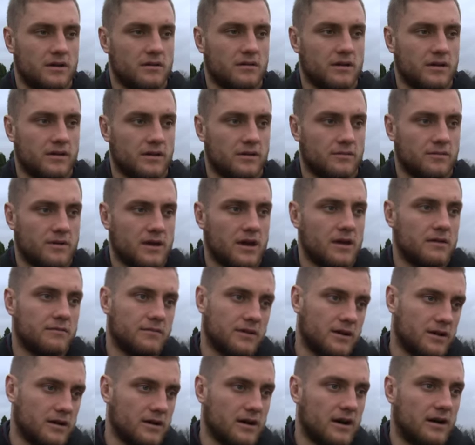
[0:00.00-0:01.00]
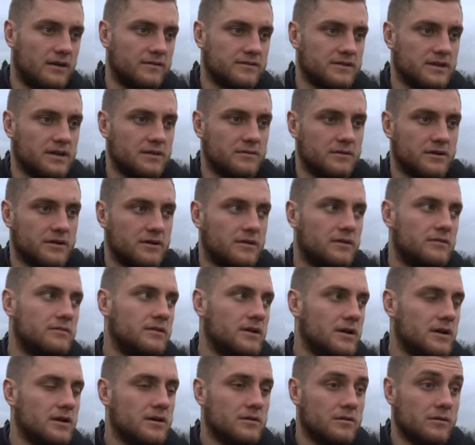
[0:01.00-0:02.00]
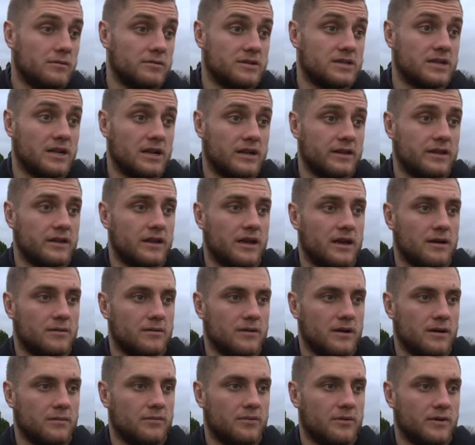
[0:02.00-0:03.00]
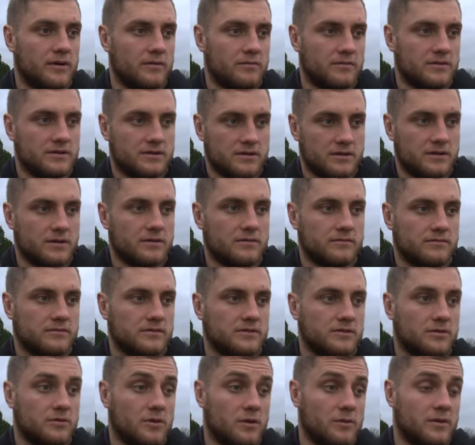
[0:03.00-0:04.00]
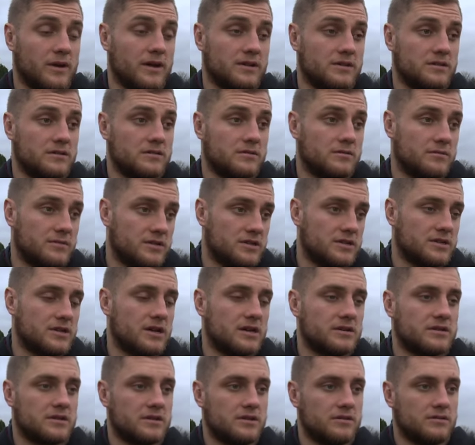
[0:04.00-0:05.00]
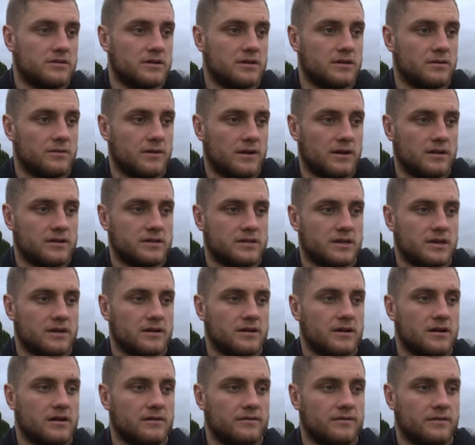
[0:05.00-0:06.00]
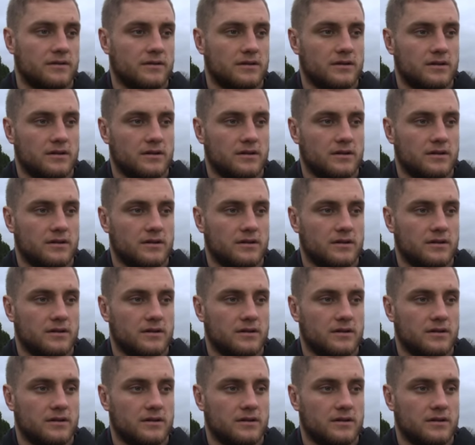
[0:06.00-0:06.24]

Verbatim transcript: you know, I think we came in at half time, you know, we were still in the game at that point. We, you know, knew what we had to do, and we just executed it well in the second half.